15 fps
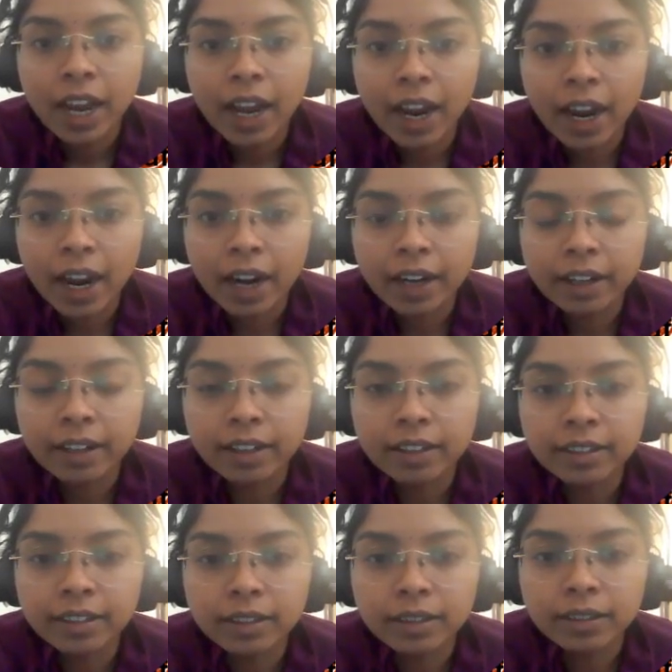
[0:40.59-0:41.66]
and
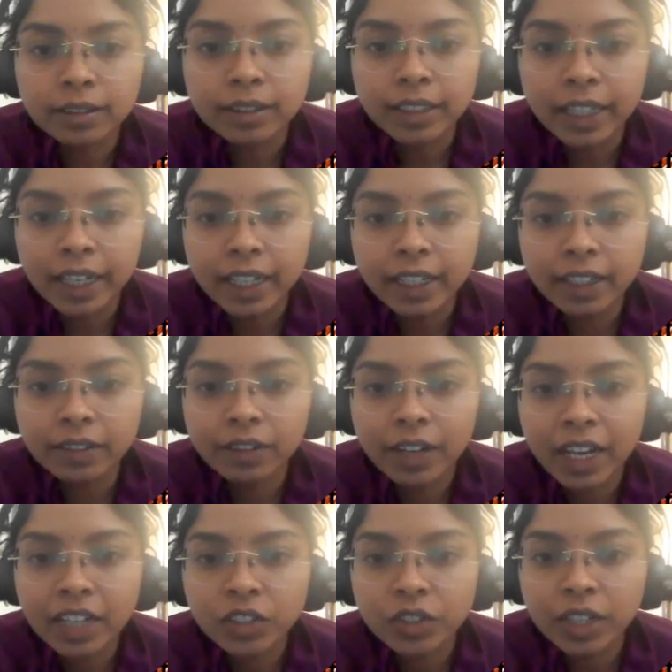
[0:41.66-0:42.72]
negative
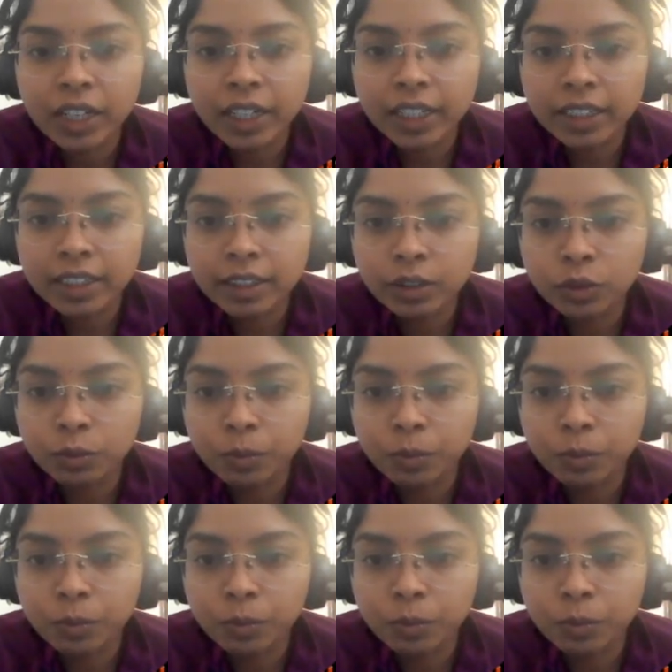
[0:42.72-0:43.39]
latch connected to